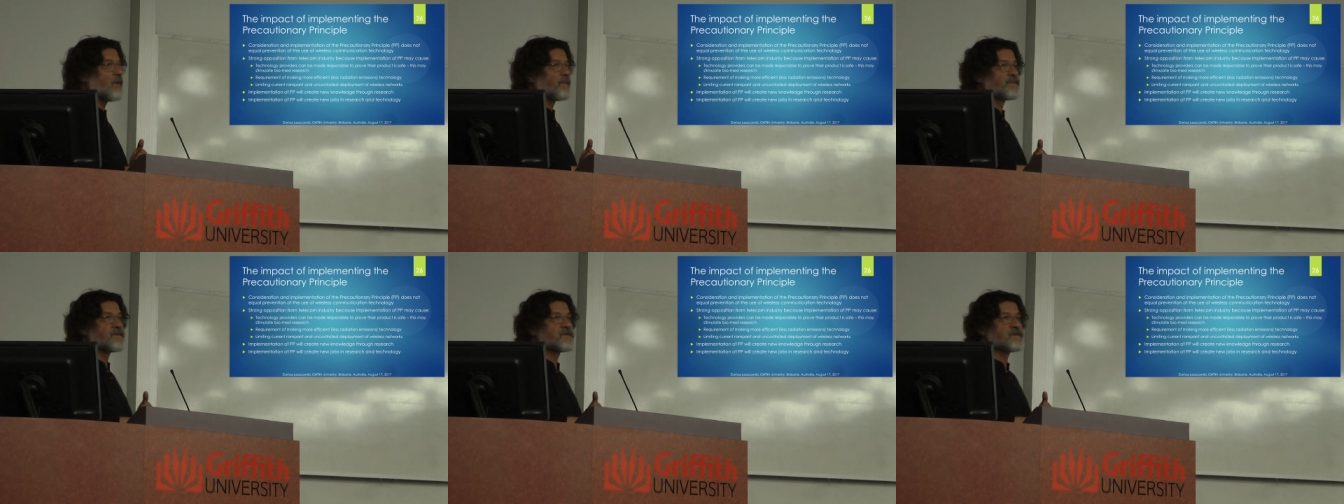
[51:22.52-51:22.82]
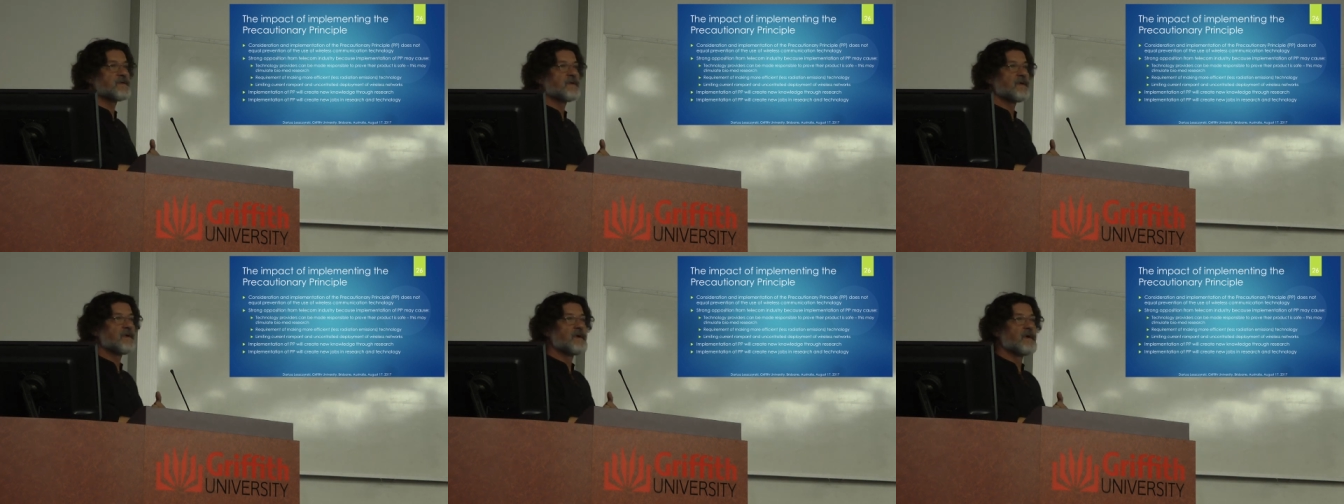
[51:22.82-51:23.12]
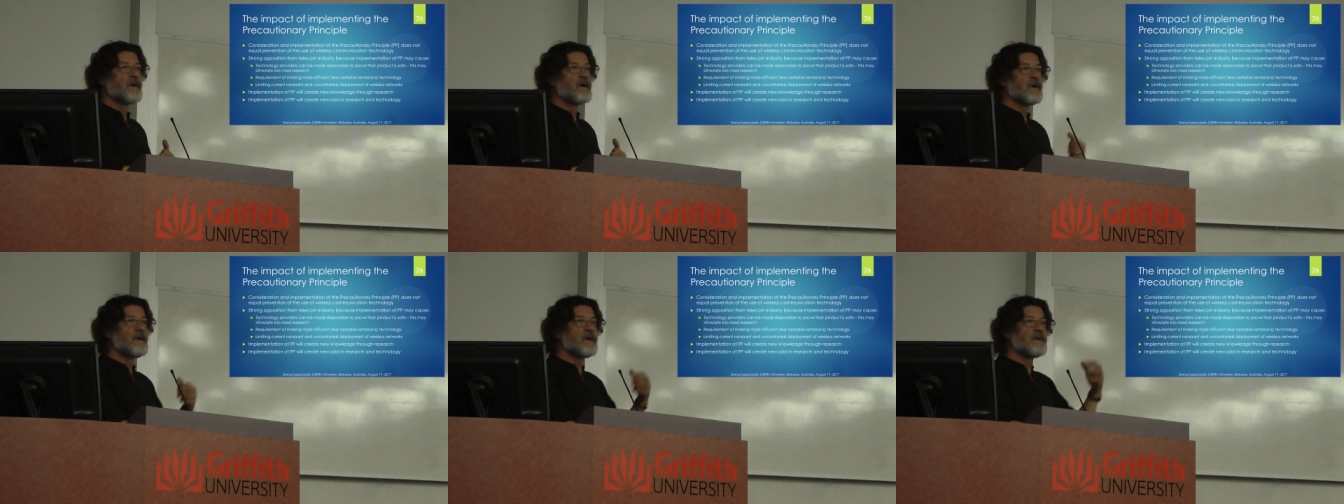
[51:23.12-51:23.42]
jobs
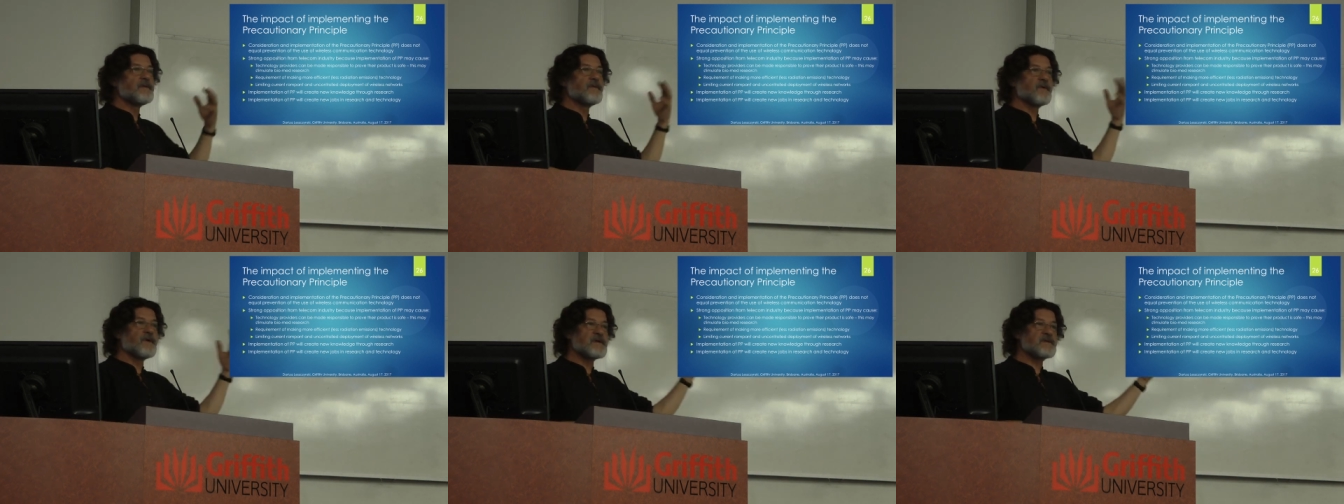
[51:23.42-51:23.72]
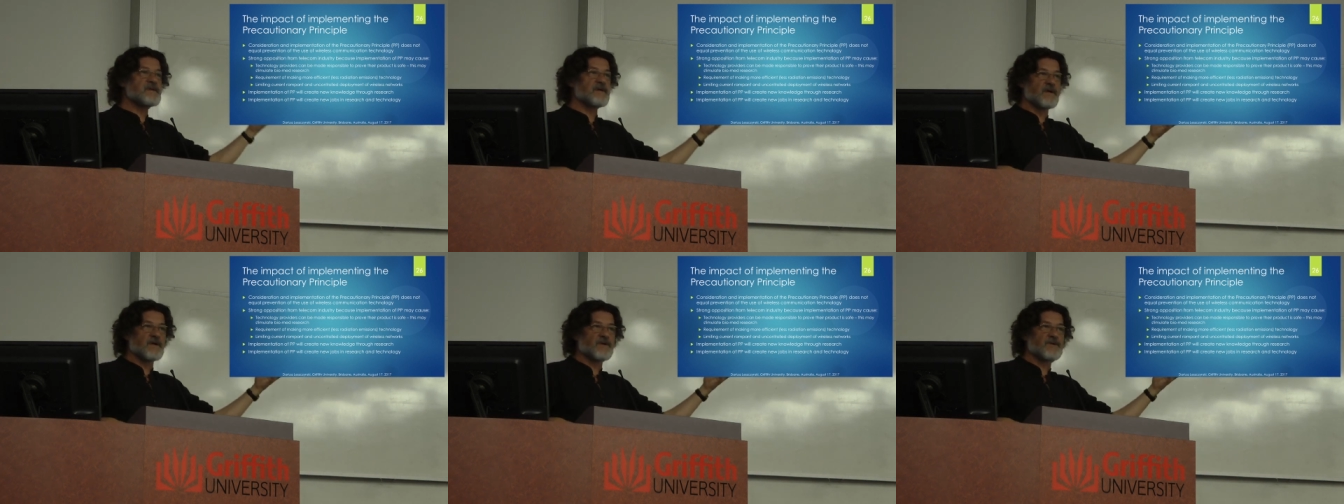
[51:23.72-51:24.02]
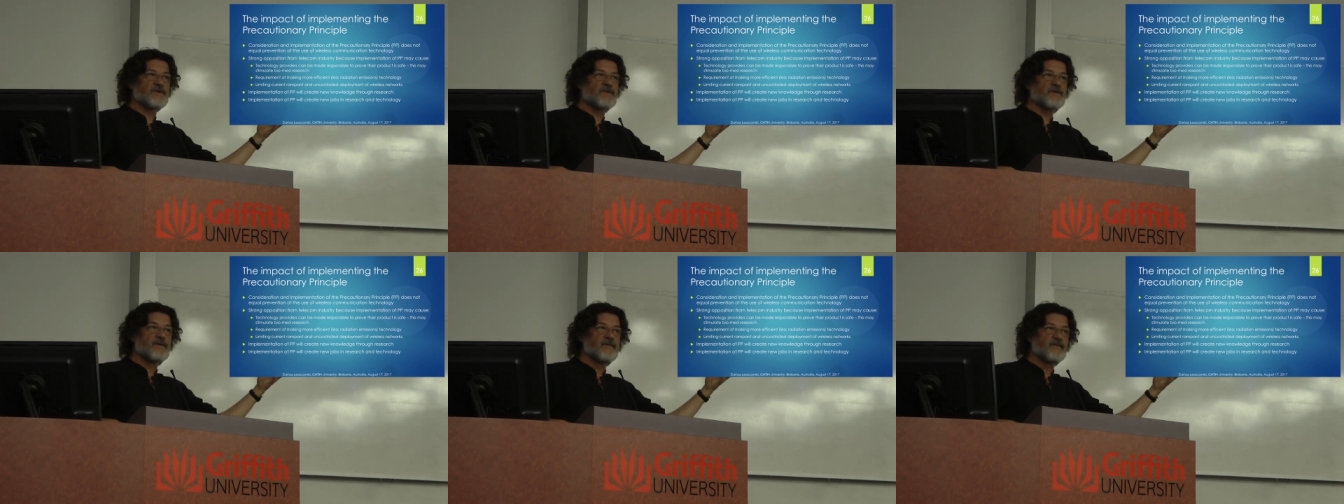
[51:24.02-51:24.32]
in
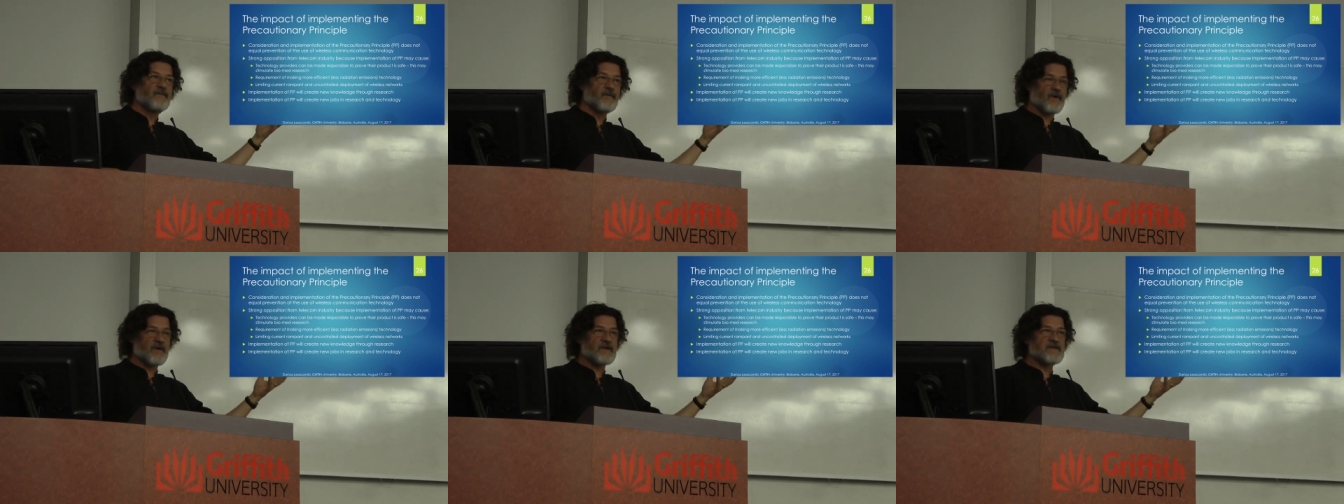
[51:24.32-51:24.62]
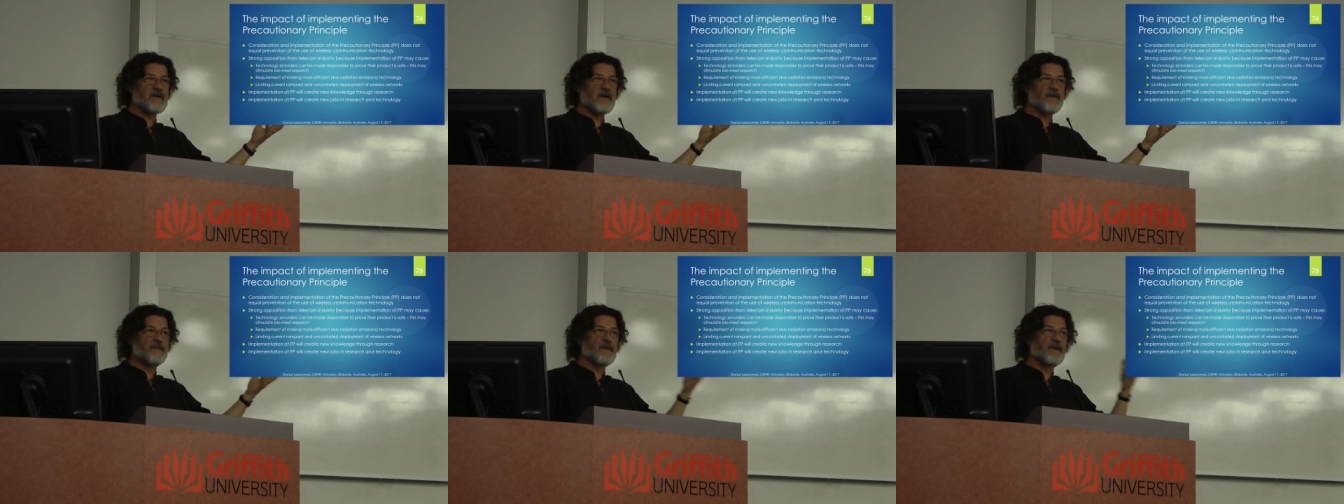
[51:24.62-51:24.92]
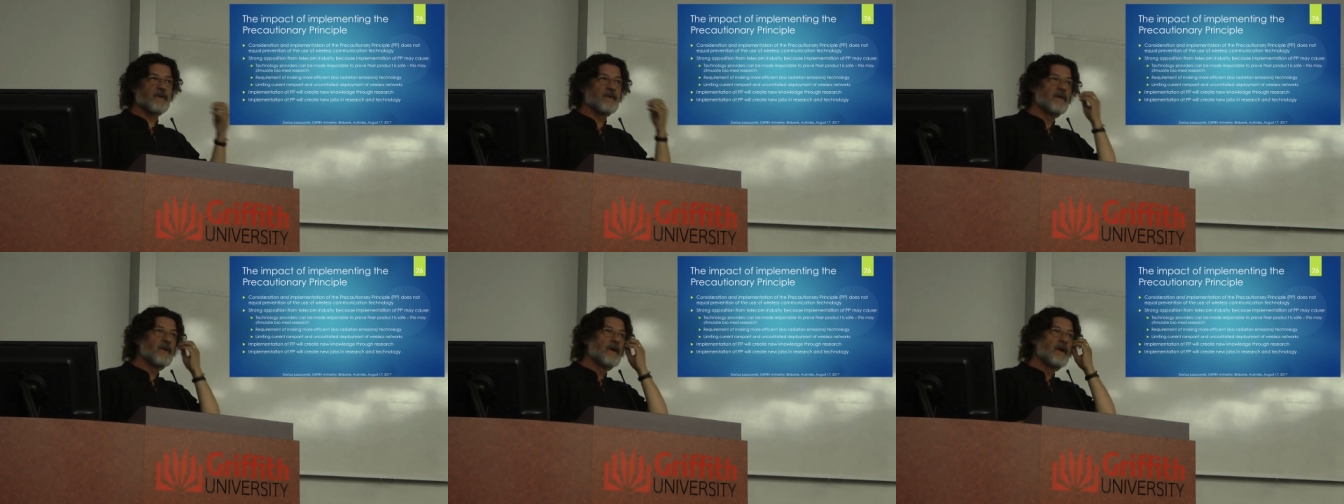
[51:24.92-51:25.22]
research, for
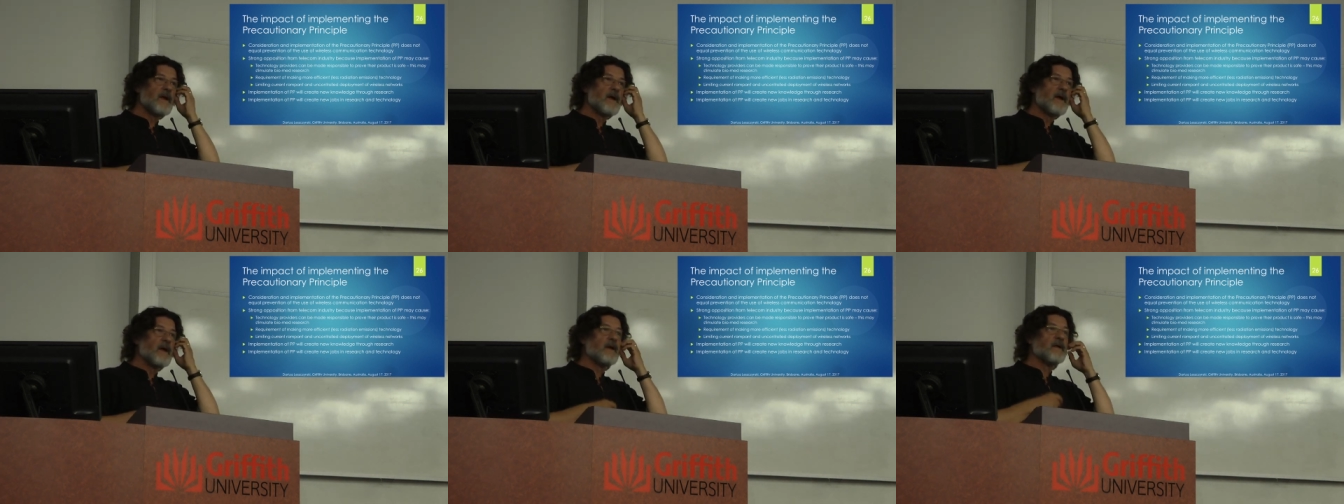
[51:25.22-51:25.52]
example.